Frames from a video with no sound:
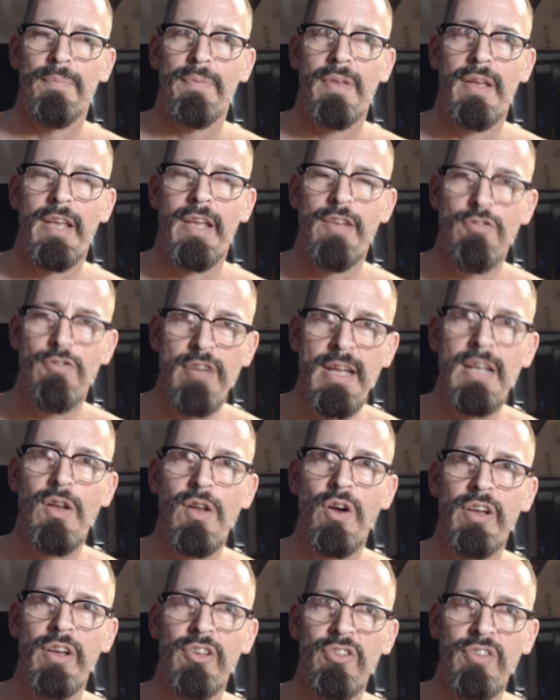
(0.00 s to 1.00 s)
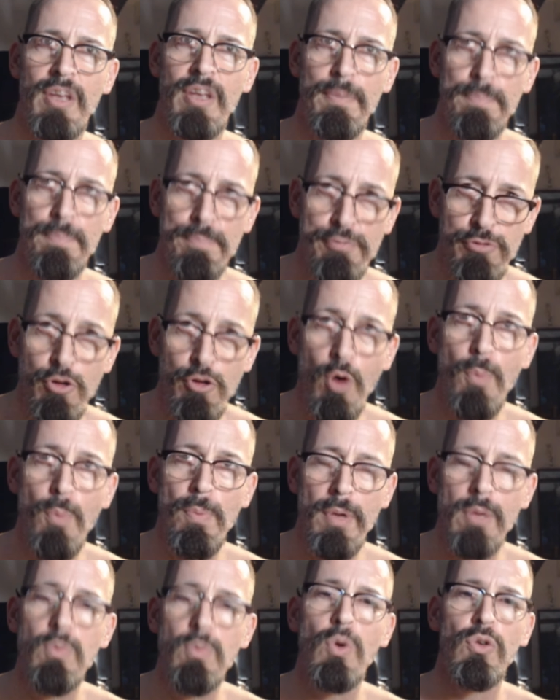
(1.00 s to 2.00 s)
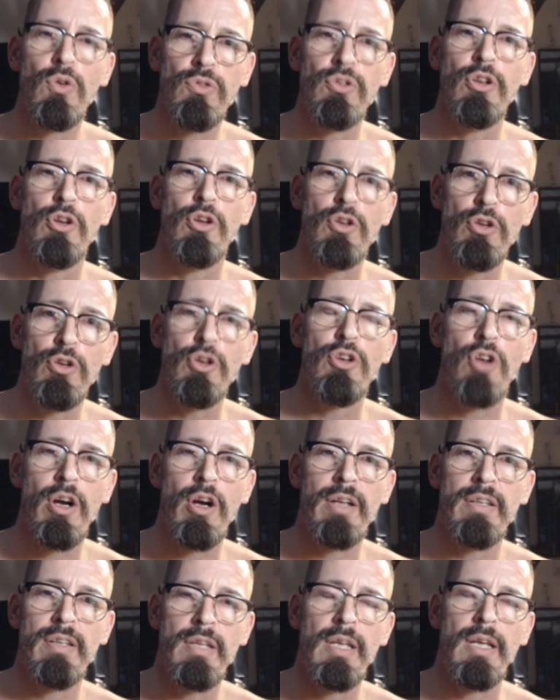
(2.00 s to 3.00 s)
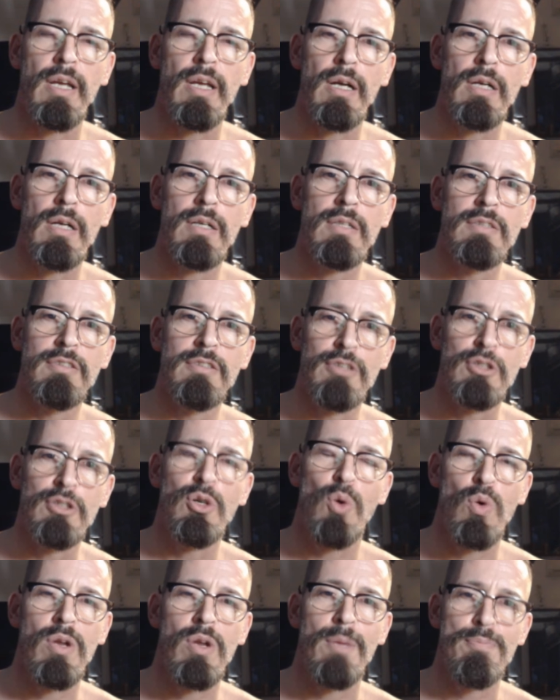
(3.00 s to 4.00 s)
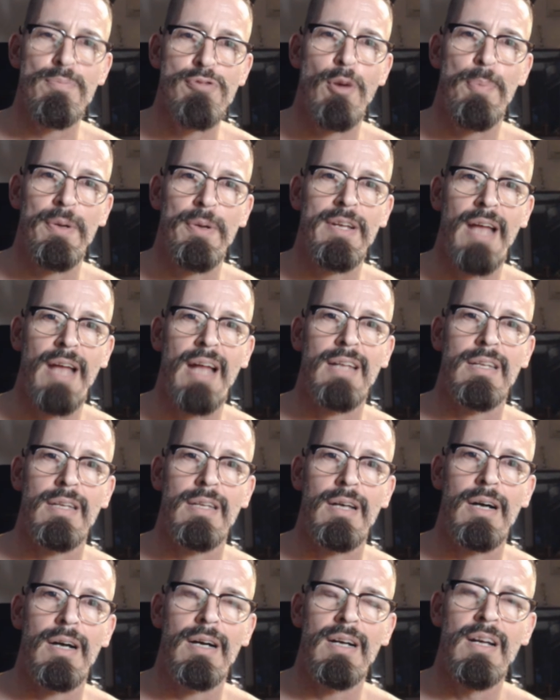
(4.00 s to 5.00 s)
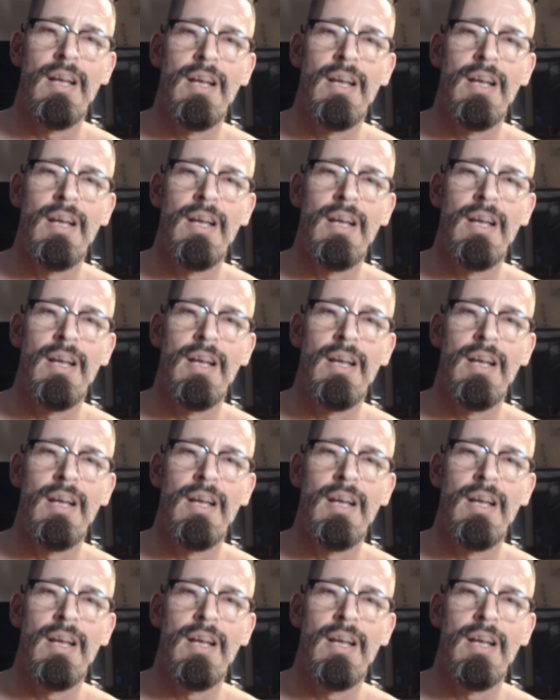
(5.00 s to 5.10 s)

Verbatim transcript: he realised it probably wasn't a good idea to call it propaganda